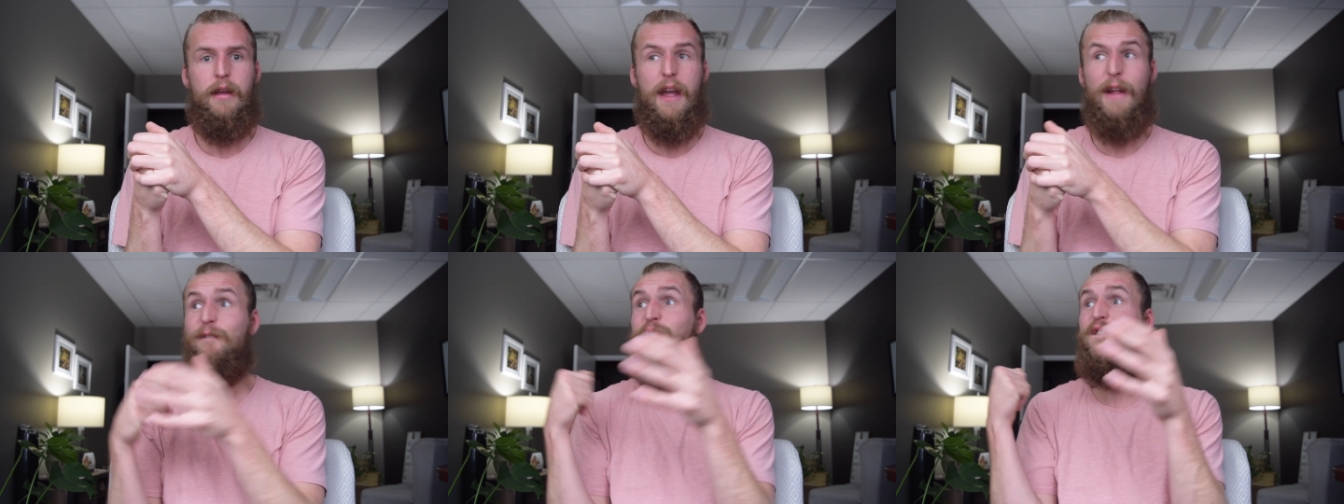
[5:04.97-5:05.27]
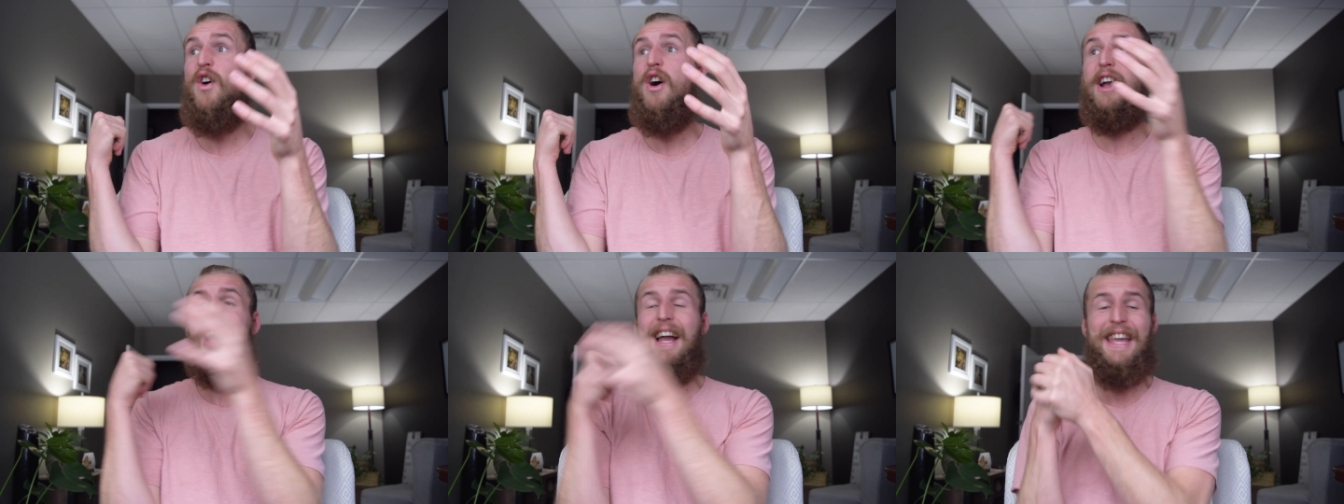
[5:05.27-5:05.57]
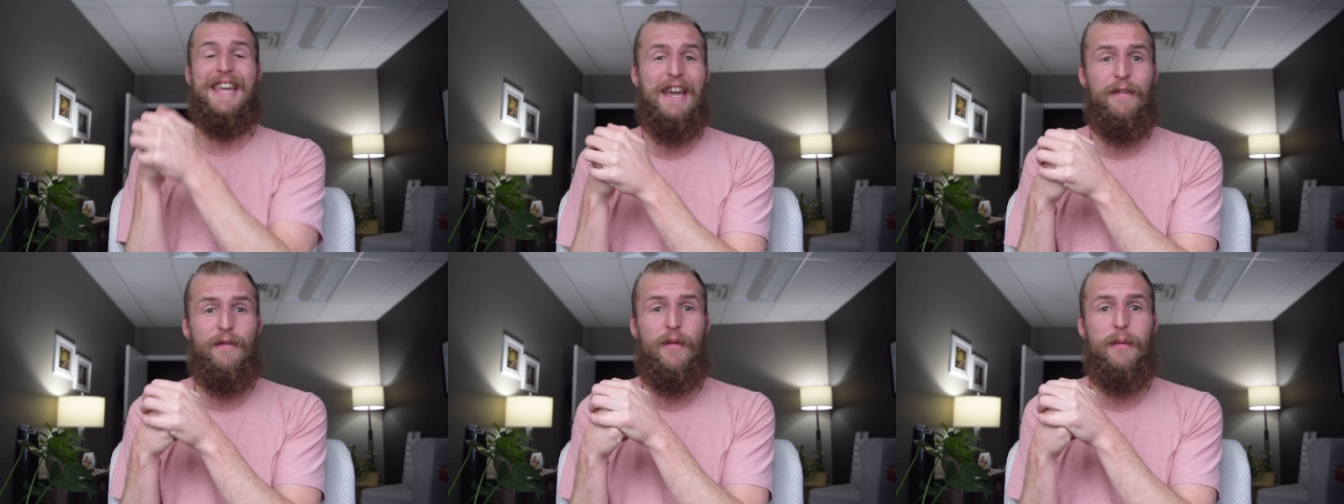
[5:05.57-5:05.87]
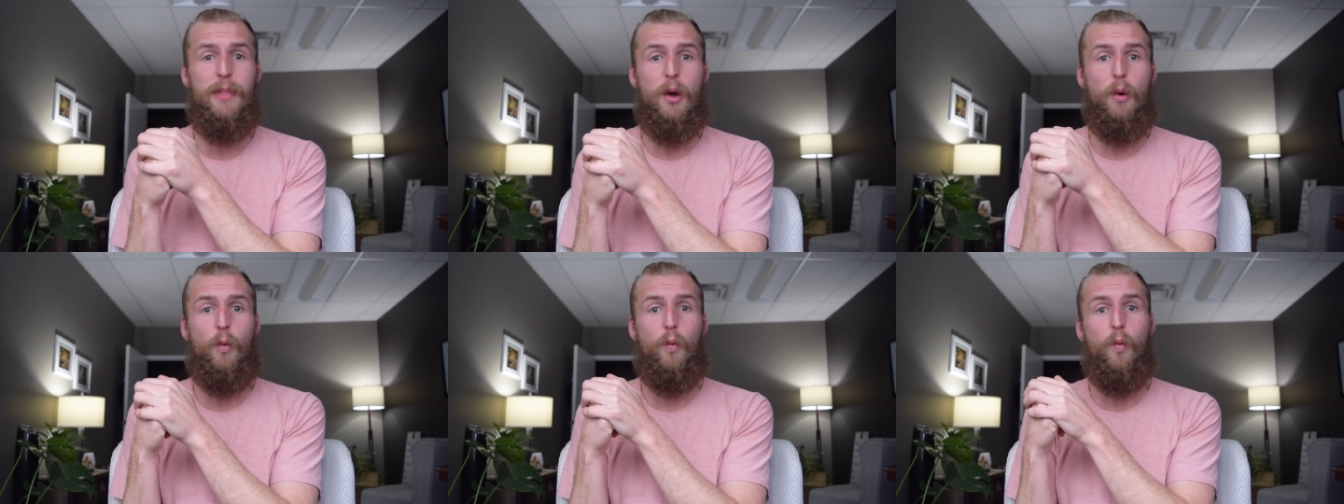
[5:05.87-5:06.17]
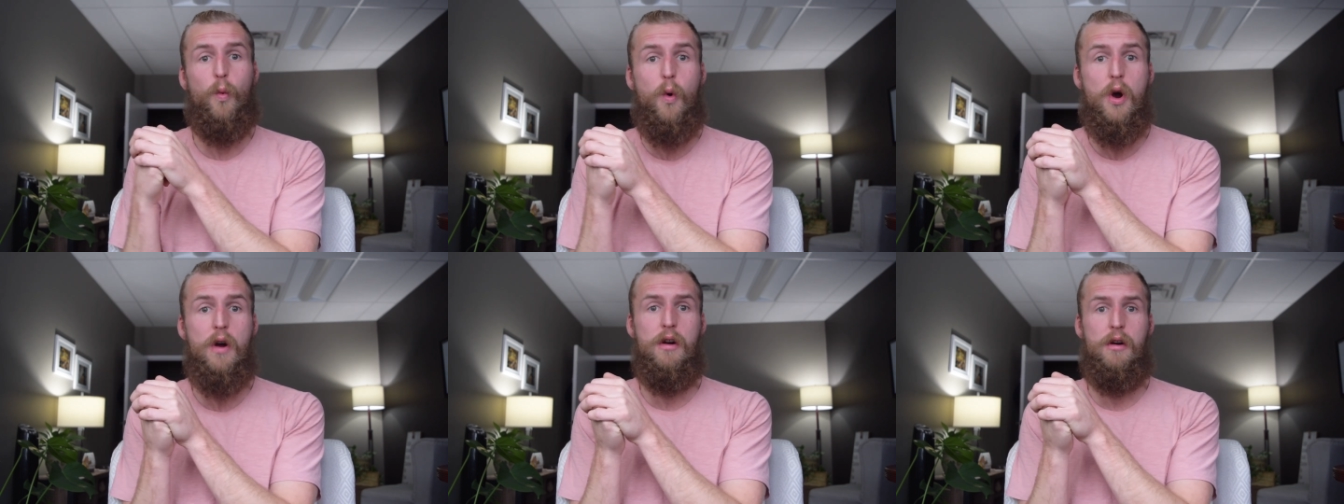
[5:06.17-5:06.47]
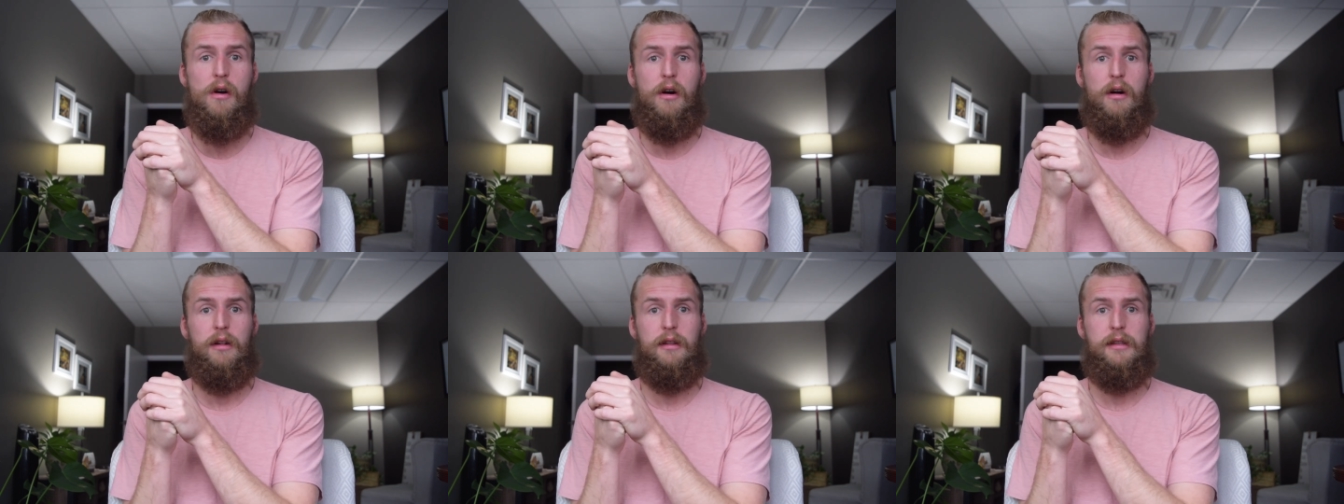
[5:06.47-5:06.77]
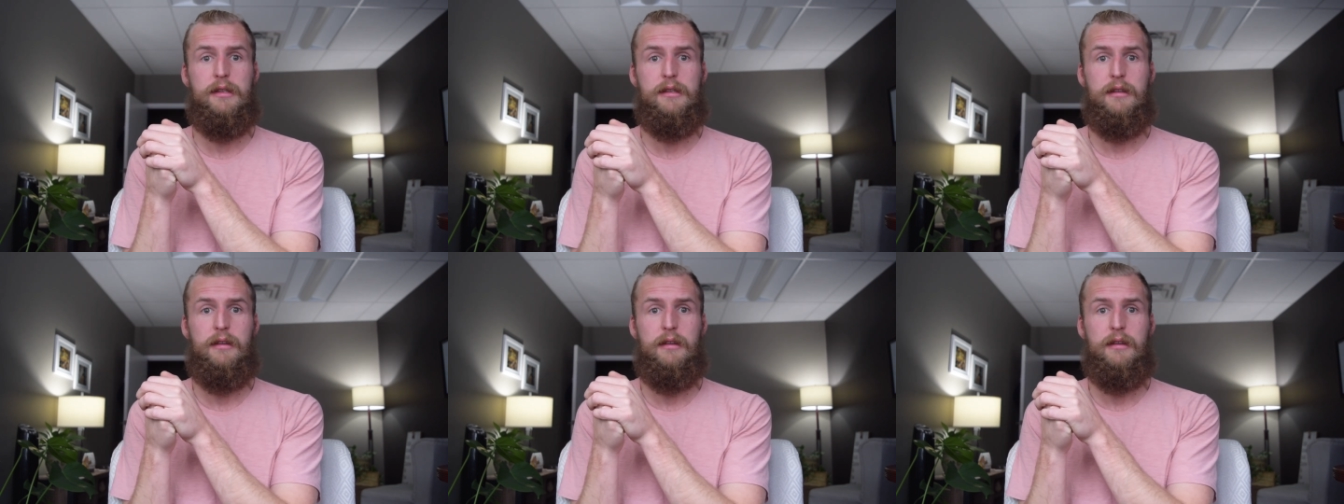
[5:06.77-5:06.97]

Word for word: And fuck, I give him the world